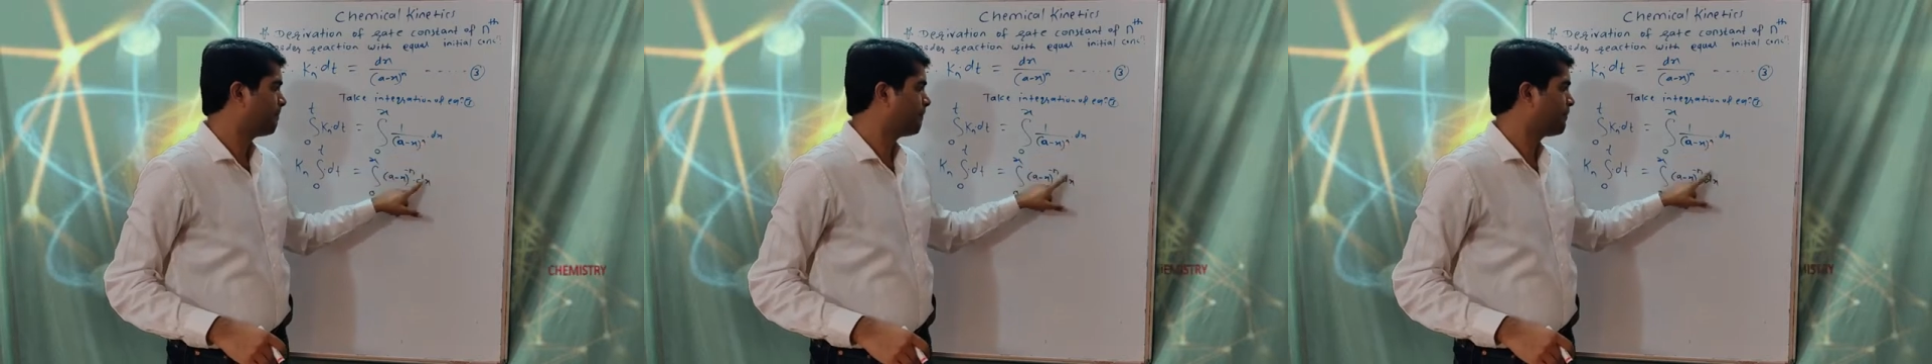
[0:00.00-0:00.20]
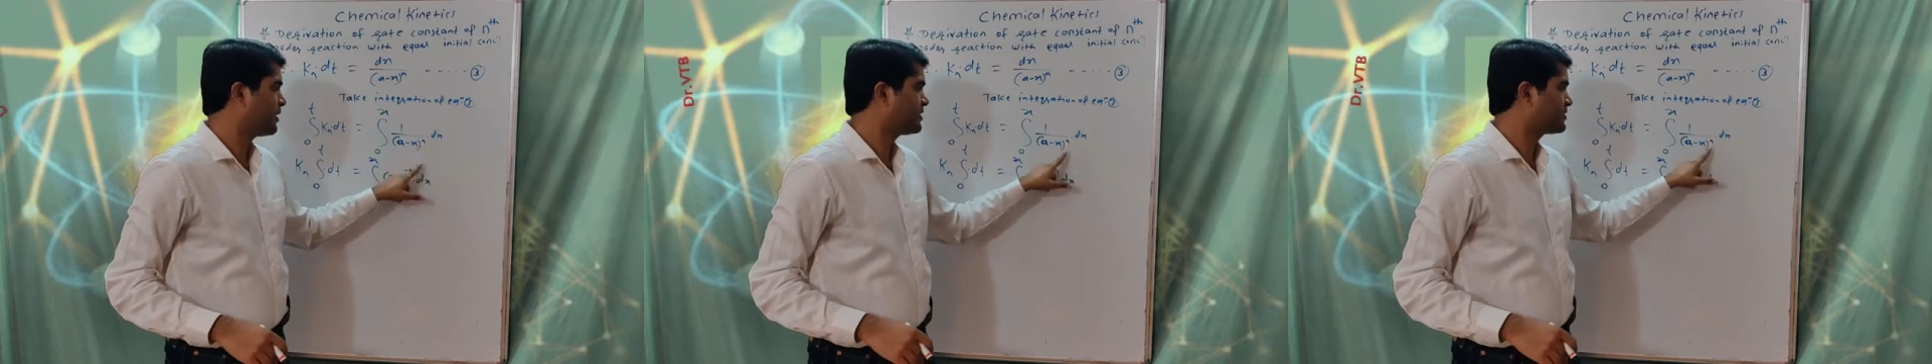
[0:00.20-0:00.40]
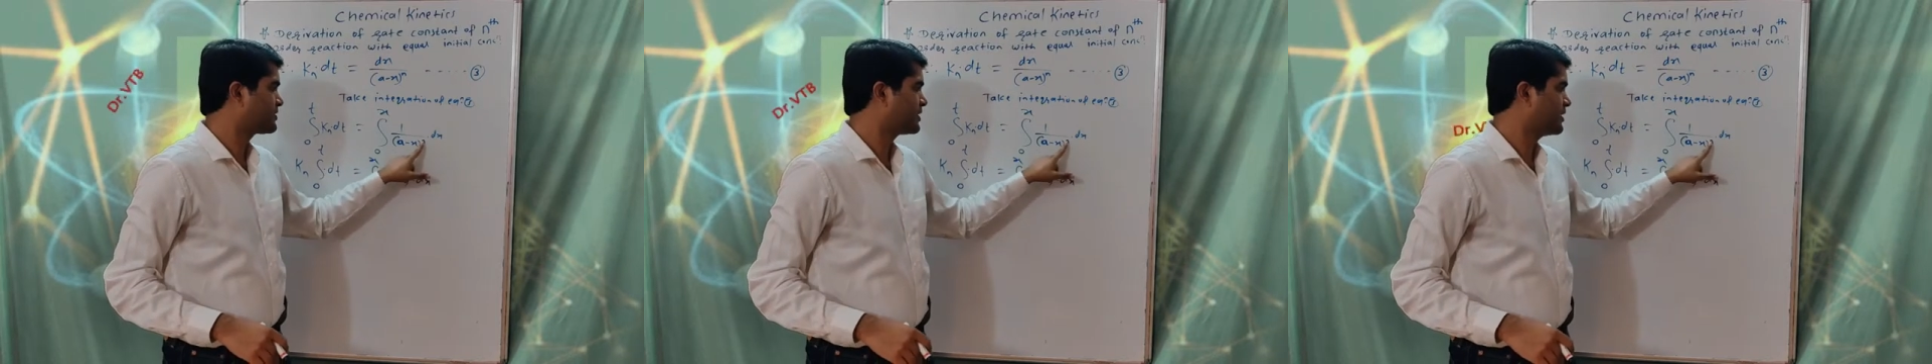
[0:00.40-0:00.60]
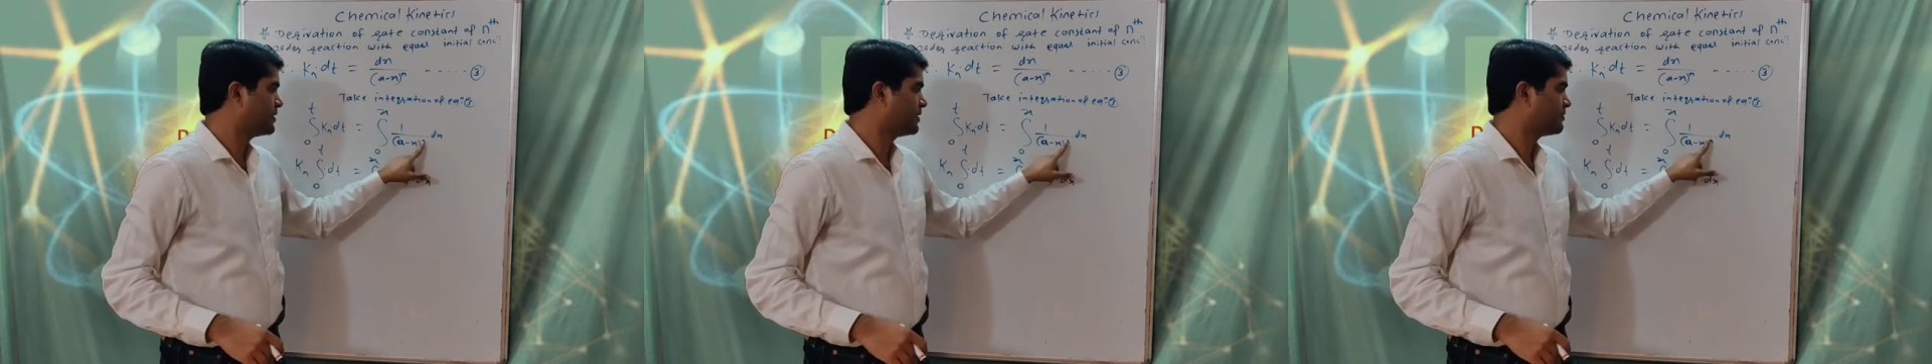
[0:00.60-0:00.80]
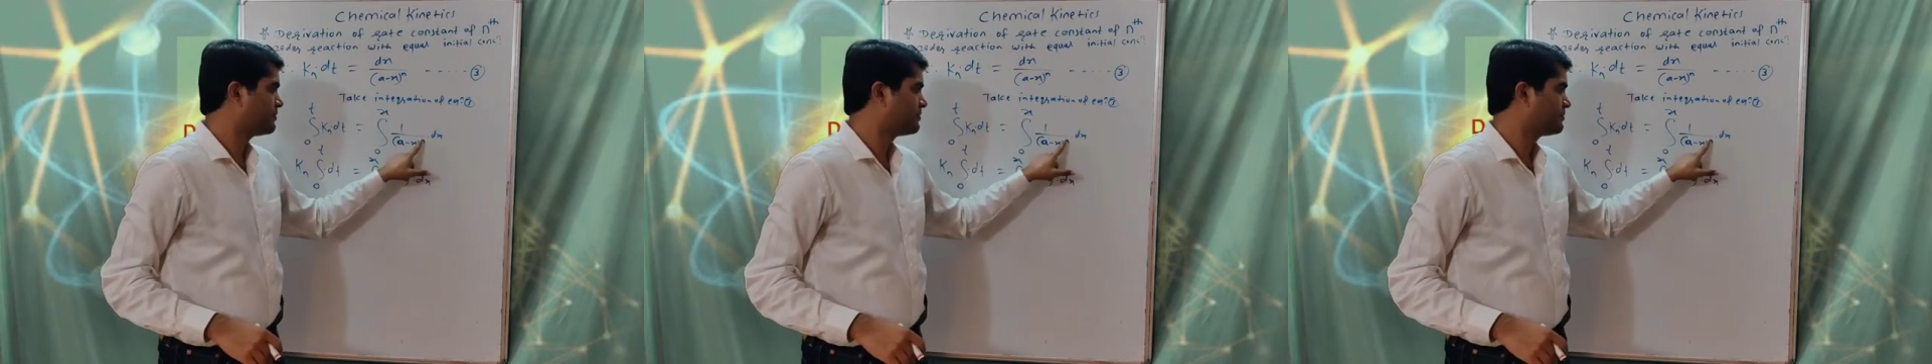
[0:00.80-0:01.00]
plus n,
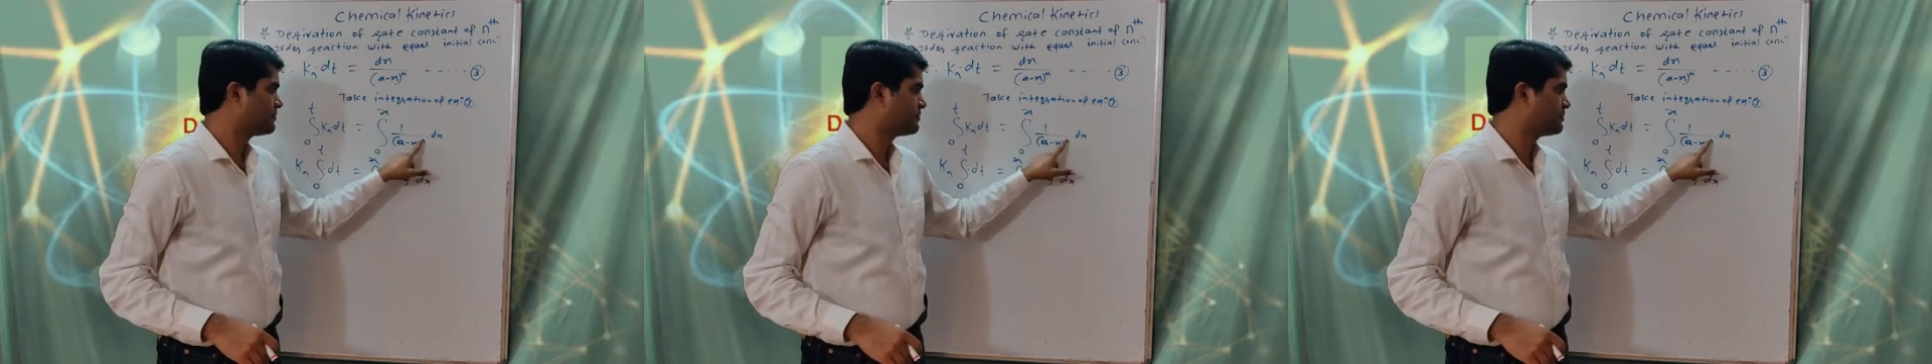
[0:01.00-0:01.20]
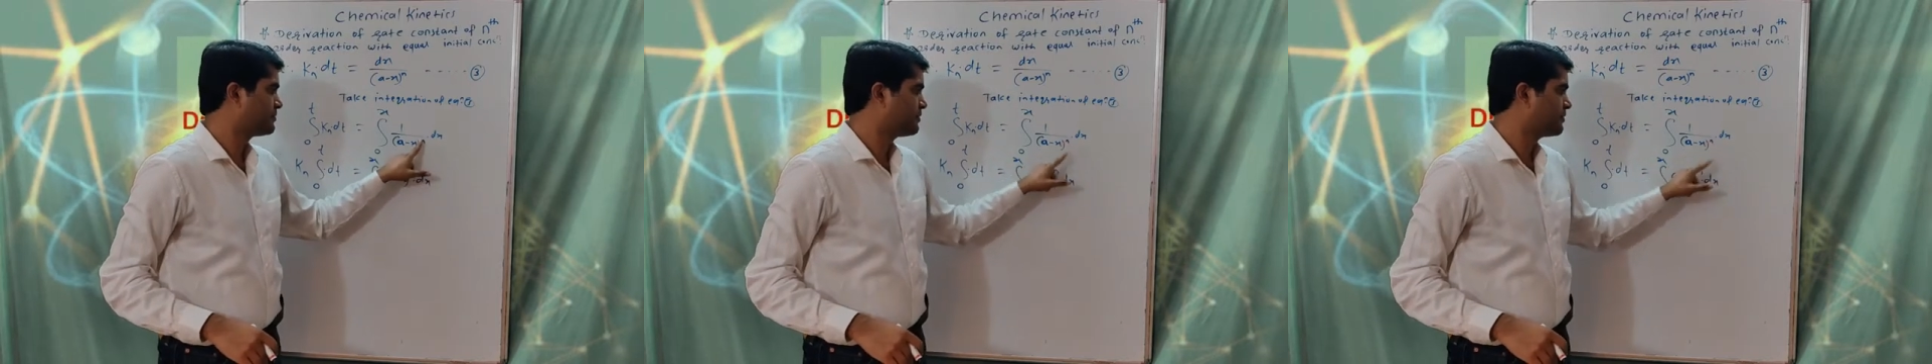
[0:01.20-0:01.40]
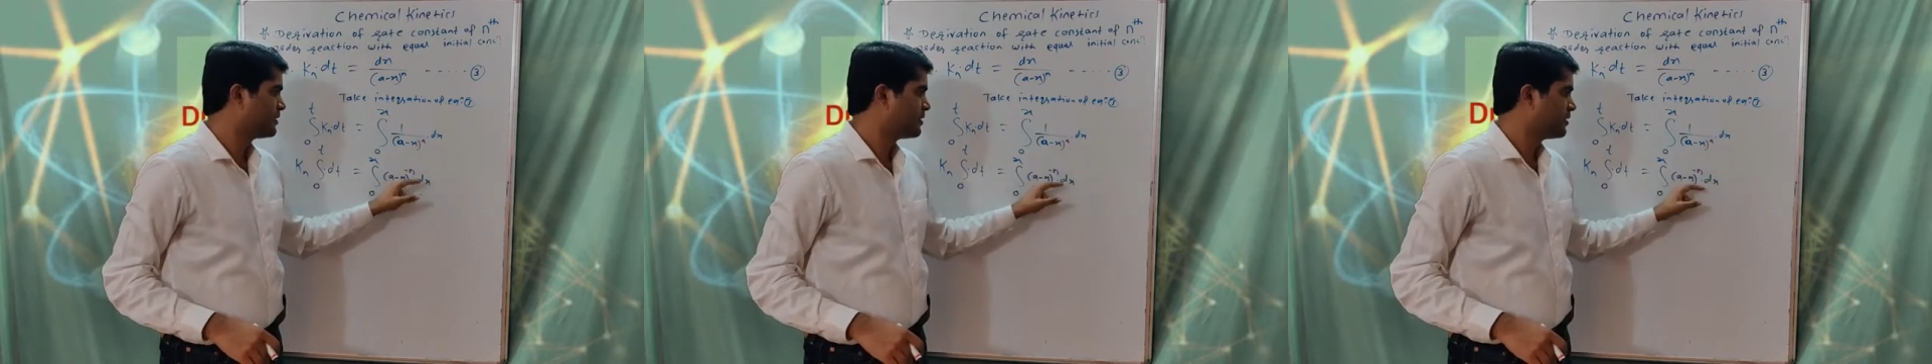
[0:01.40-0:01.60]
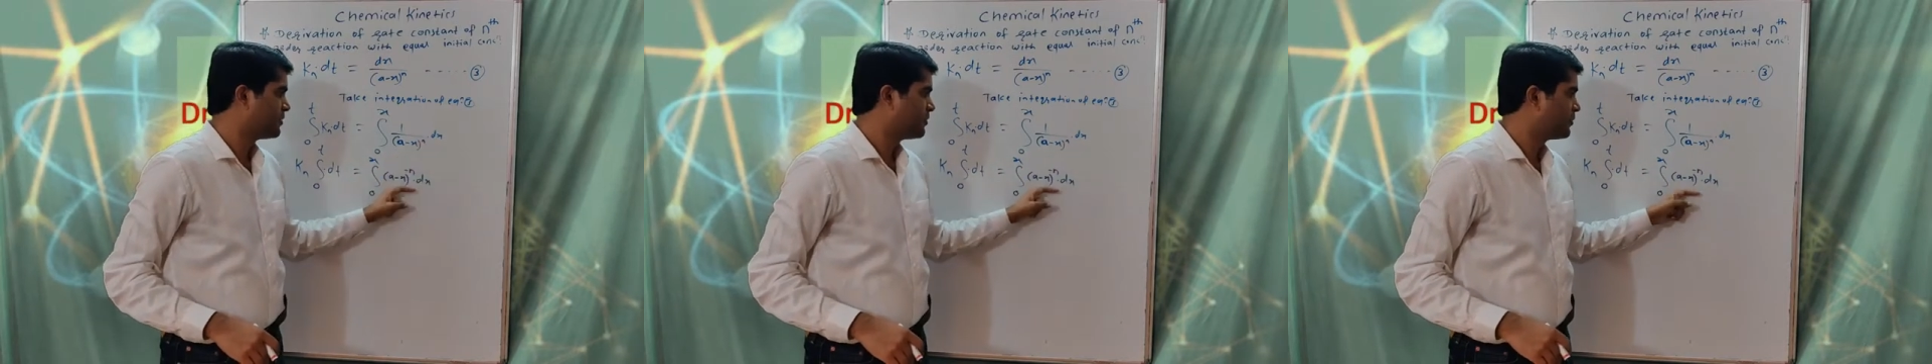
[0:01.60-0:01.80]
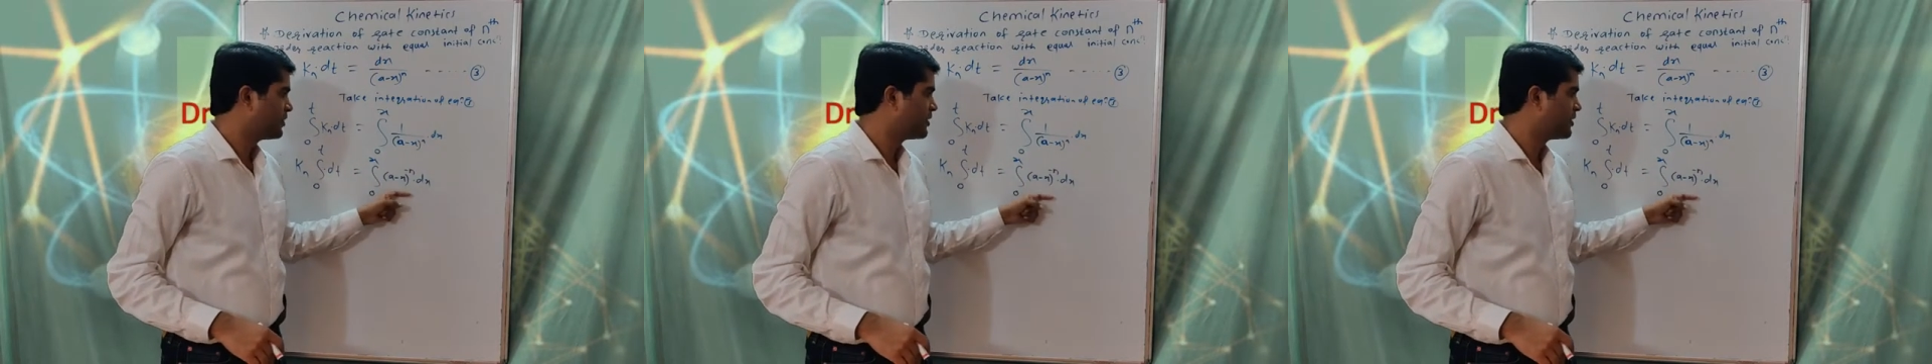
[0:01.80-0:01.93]
we